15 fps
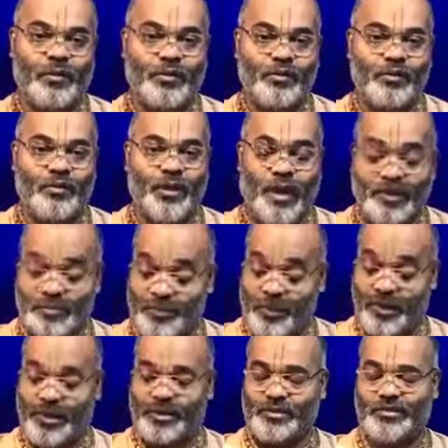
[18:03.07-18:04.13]
You will
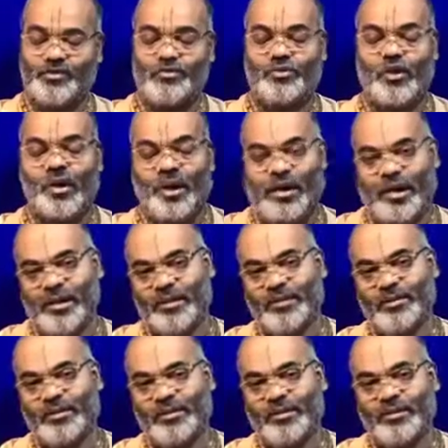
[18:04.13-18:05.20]
experience joy.
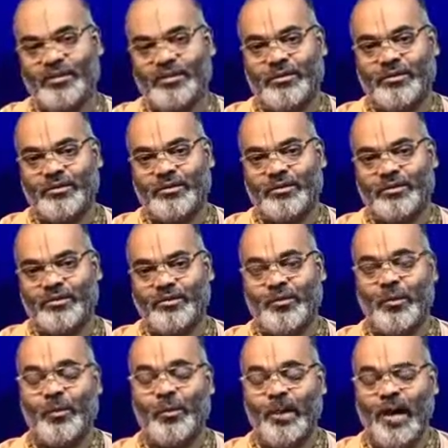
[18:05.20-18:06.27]

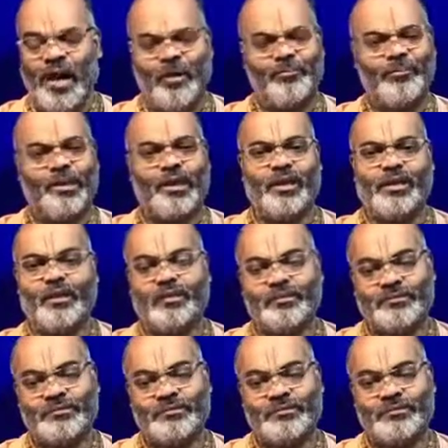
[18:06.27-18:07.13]
You will be happy.